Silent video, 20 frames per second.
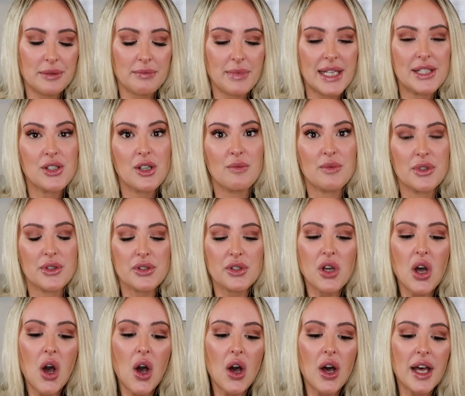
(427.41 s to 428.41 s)
Mine's
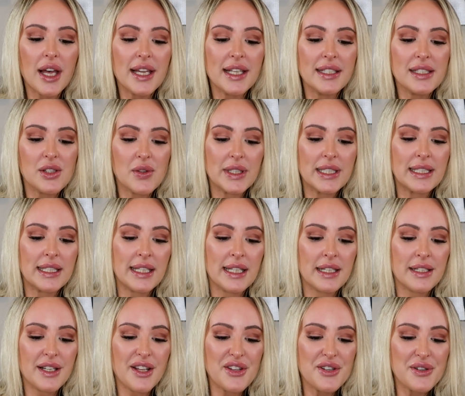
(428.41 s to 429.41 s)
almost gone, so I need to
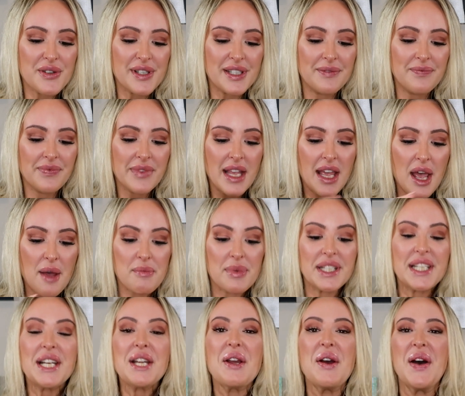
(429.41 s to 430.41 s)
get another one.
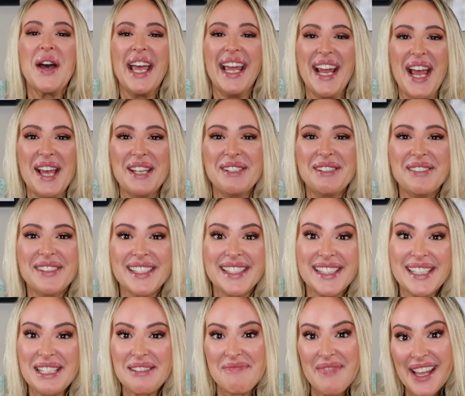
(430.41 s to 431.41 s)
But anyway, as you
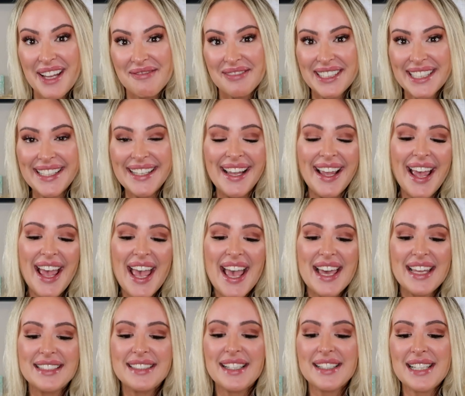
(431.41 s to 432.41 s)
can see, maybe,
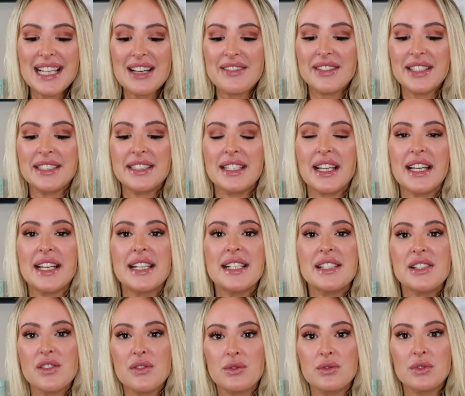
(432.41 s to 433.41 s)
it does have a
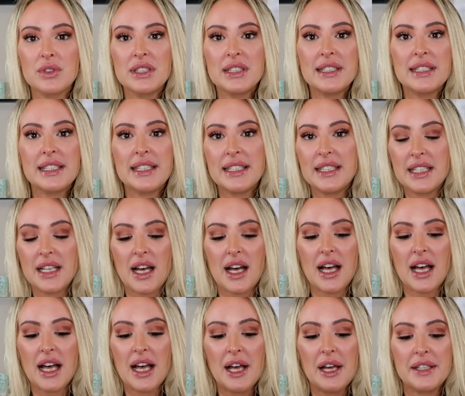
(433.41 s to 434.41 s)
nice, really
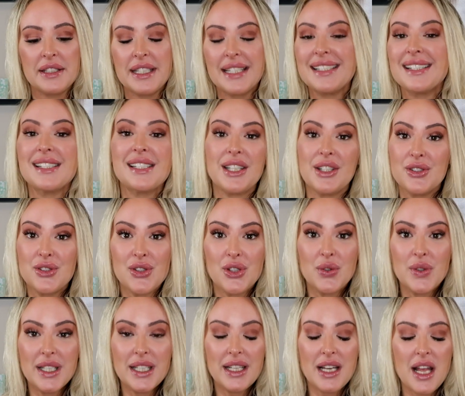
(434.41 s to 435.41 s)
uh, nice tint
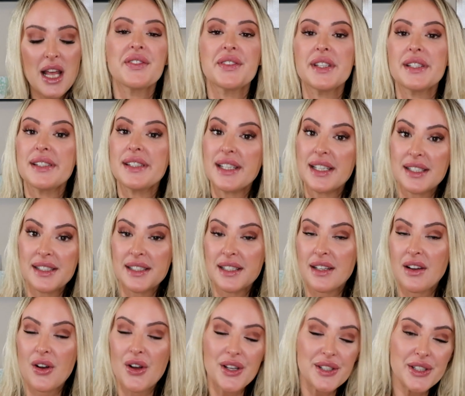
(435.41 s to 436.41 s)
to it. This is
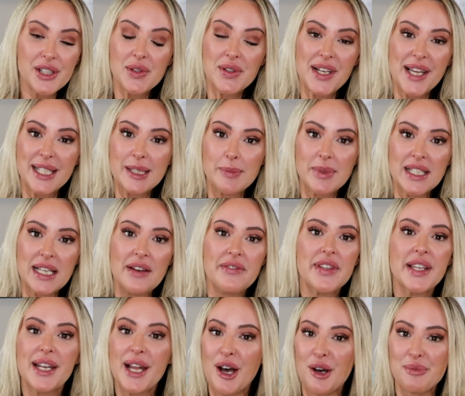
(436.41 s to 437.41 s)
also an
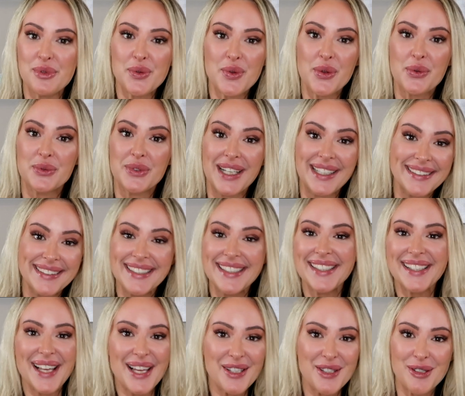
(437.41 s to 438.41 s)
SPF that helps with
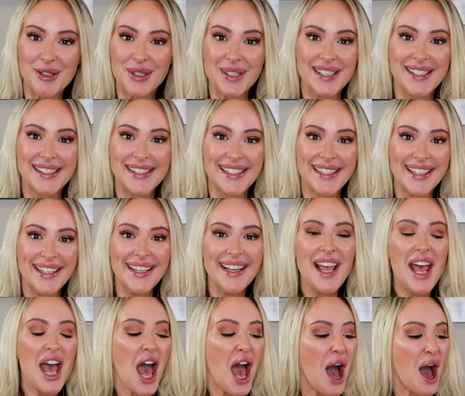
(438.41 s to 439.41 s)
redness, as you can
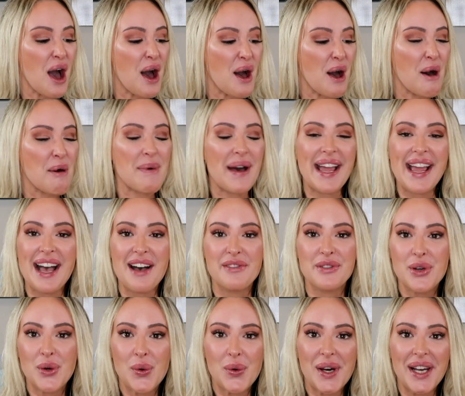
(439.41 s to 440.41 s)
see. Um, I
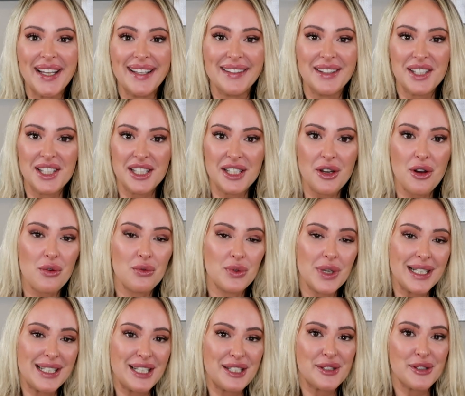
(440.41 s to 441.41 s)
have quite the
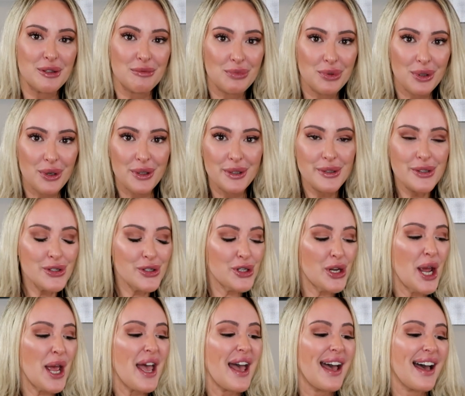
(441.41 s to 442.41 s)
redness
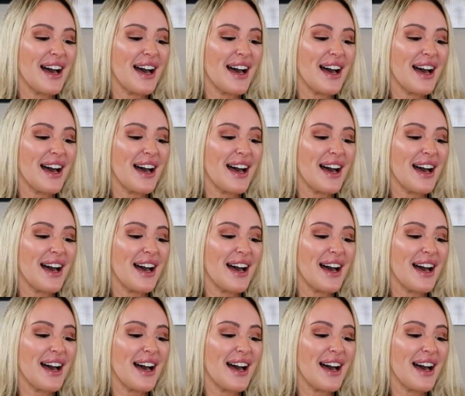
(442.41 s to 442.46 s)
approach.